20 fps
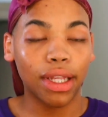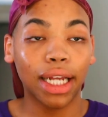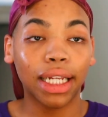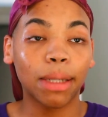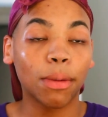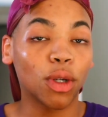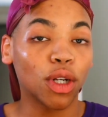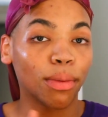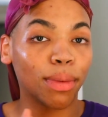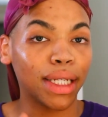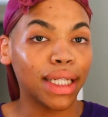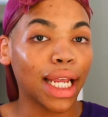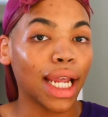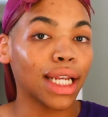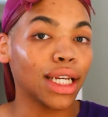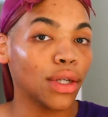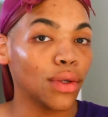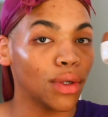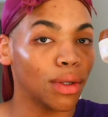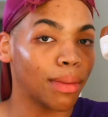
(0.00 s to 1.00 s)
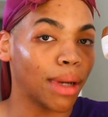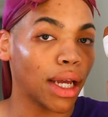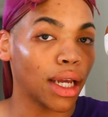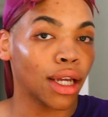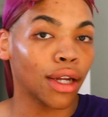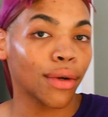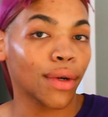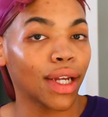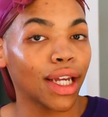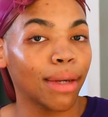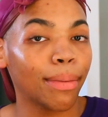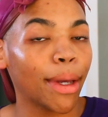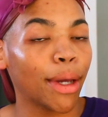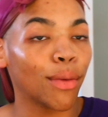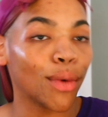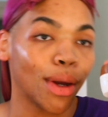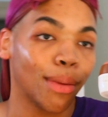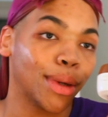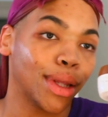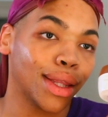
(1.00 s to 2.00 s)
Next, I want to be taking the Udamai cream
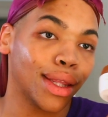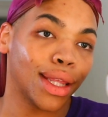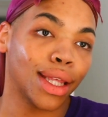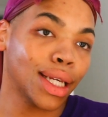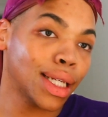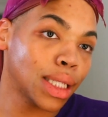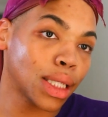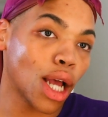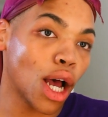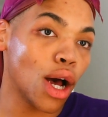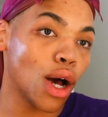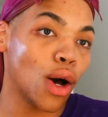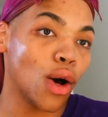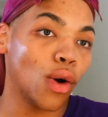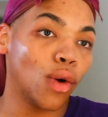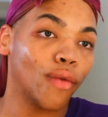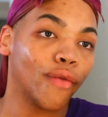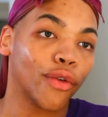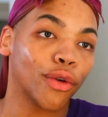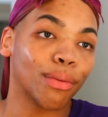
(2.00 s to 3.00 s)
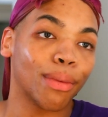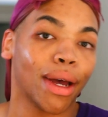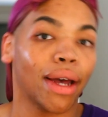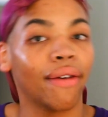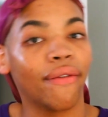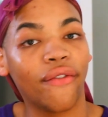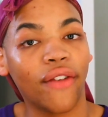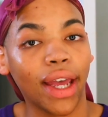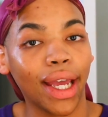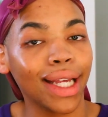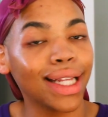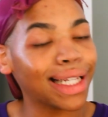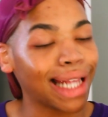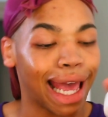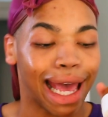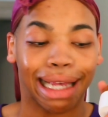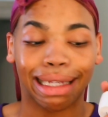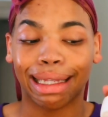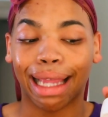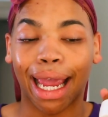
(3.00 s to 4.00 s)
and rubbing this all over my face
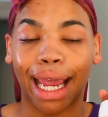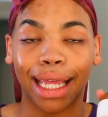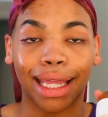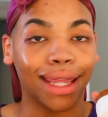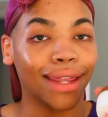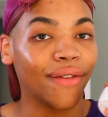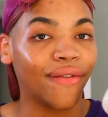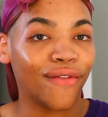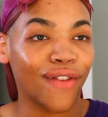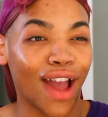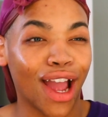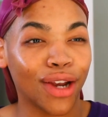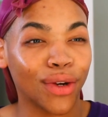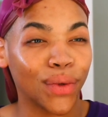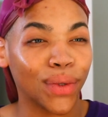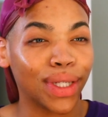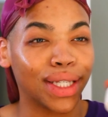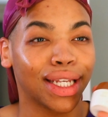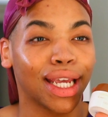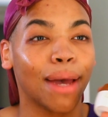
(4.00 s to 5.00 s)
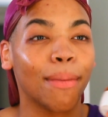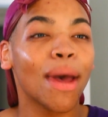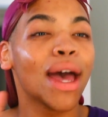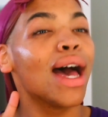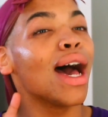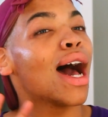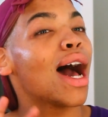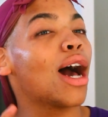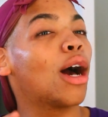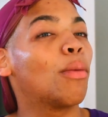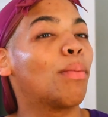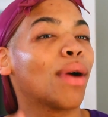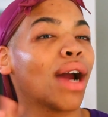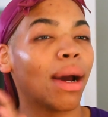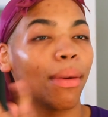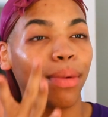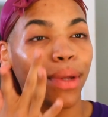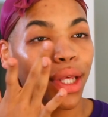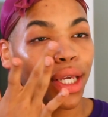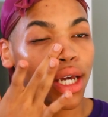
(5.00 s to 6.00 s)
as like the final step. I'll
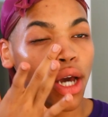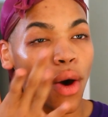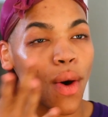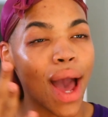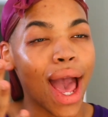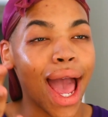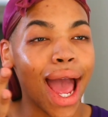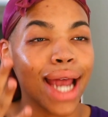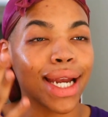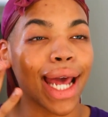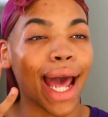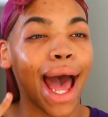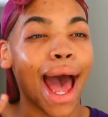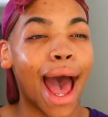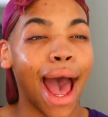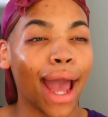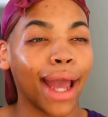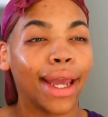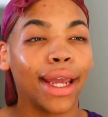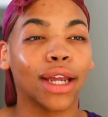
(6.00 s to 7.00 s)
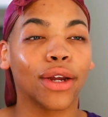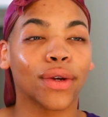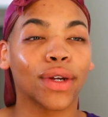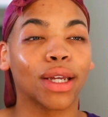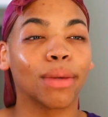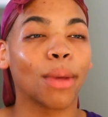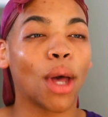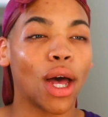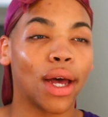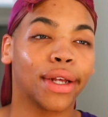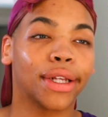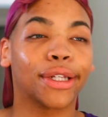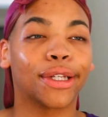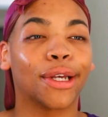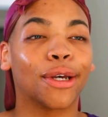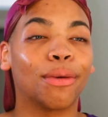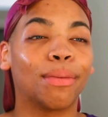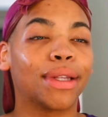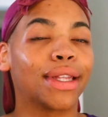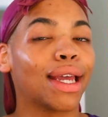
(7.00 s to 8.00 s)
probably go add an eye cream
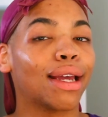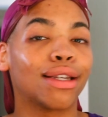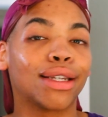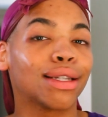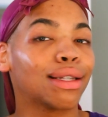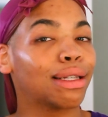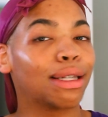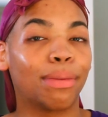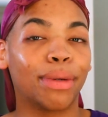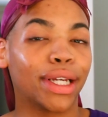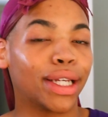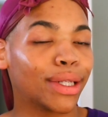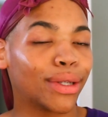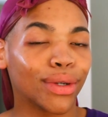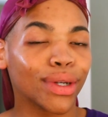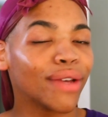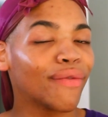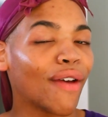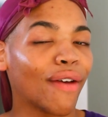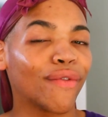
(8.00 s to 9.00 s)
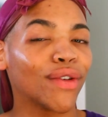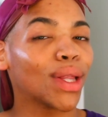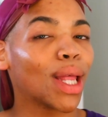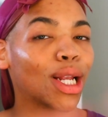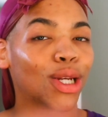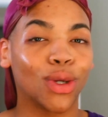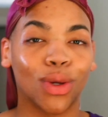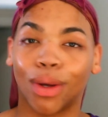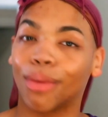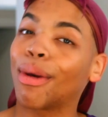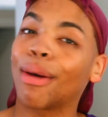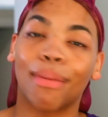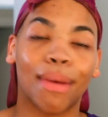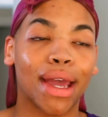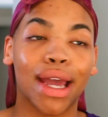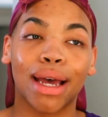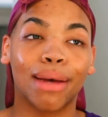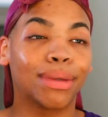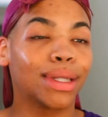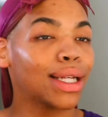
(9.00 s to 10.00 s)
also, but that just depends on if I feel like doing my
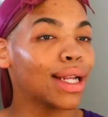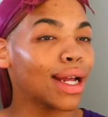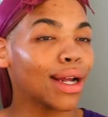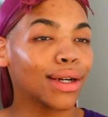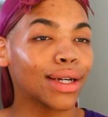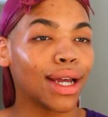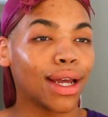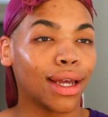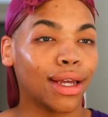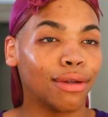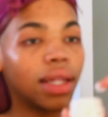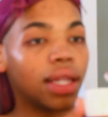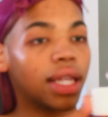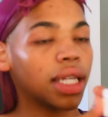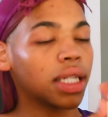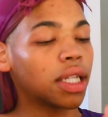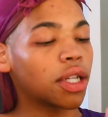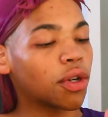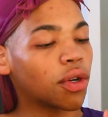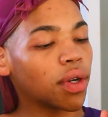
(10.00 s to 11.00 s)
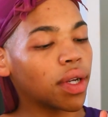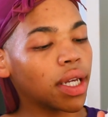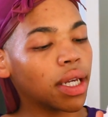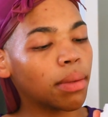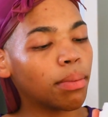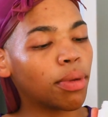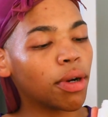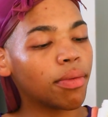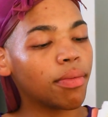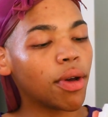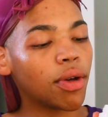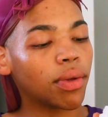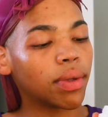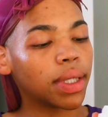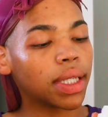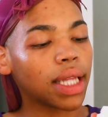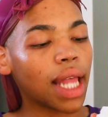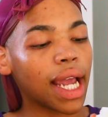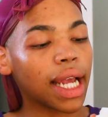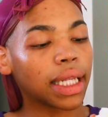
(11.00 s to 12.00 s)
makeup today or not. This cream
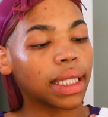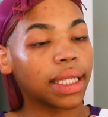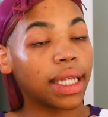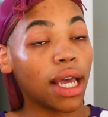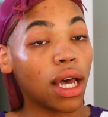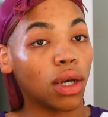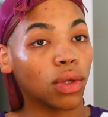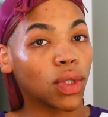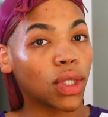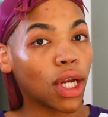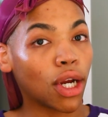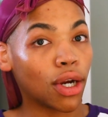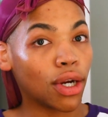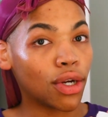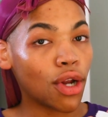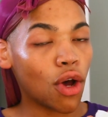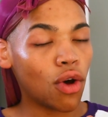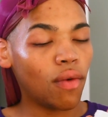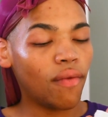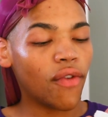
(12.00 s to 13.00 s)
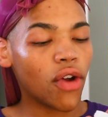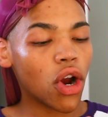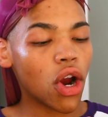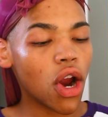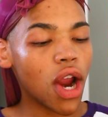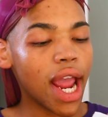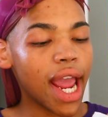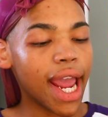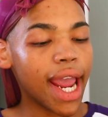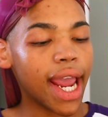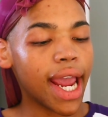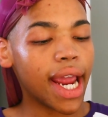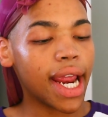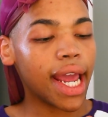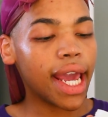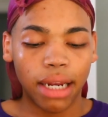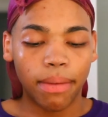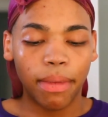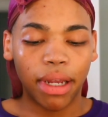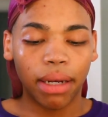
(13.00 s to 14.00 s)
promotes like cell turnover
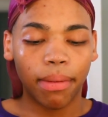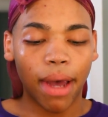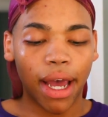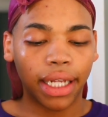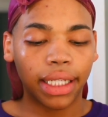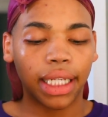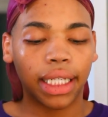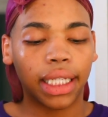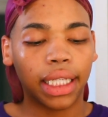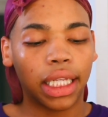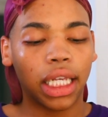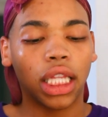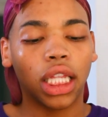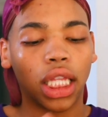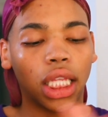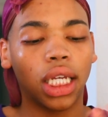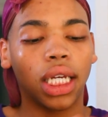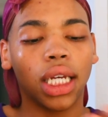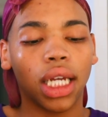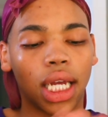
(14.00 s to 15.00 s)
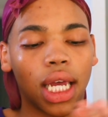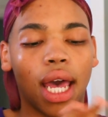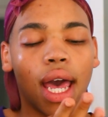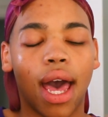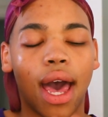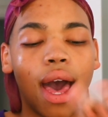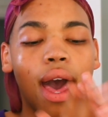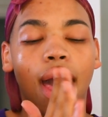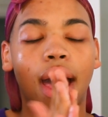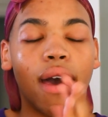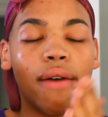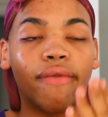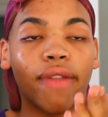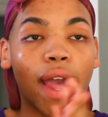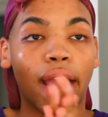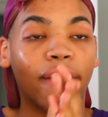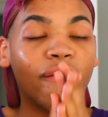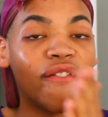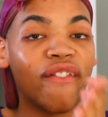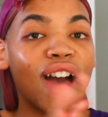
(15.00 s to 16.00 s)
and it minimizes the look of
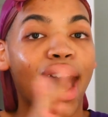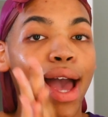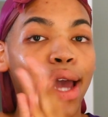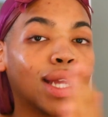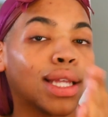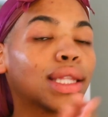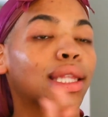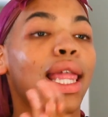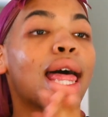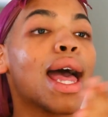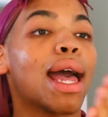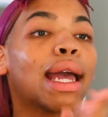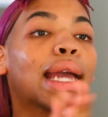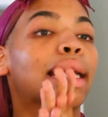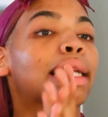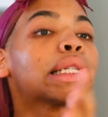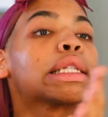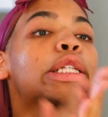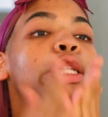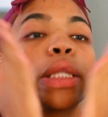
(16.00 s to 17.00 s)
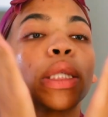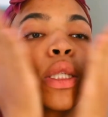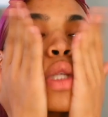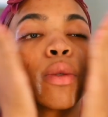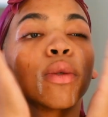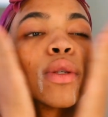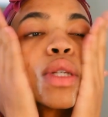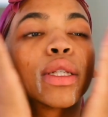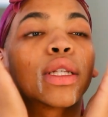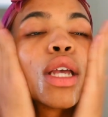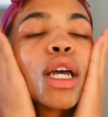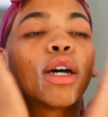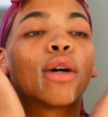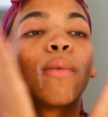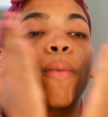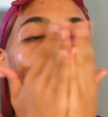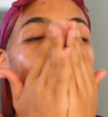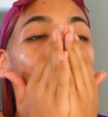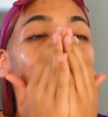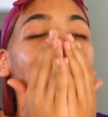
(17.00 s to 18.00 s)
like fine lines.
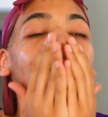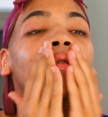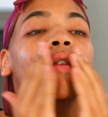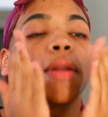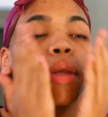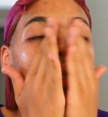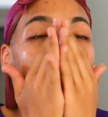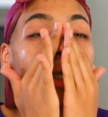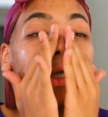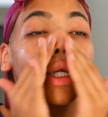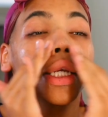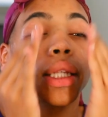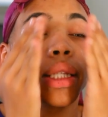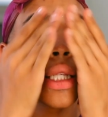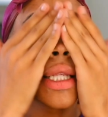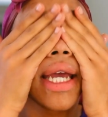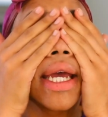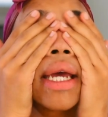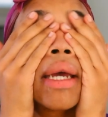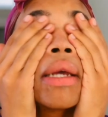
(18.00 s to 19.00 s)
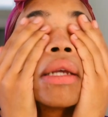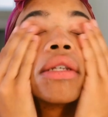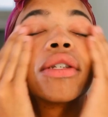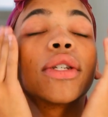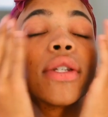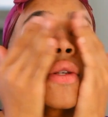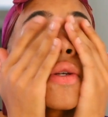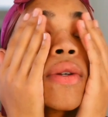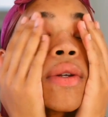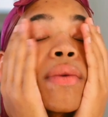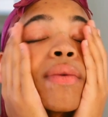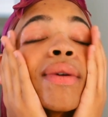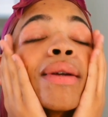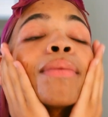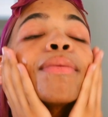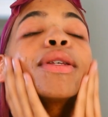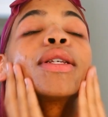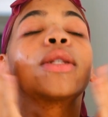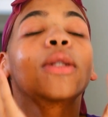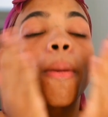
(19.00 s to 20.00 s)
So there's that. Just gonna
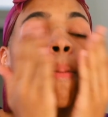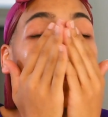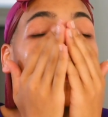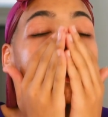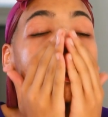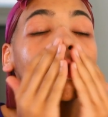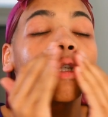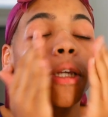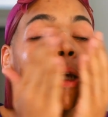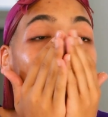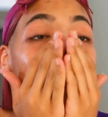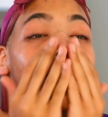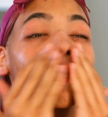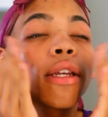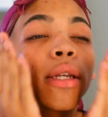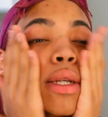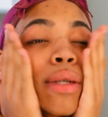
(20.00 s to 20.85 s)
rub this on my skin.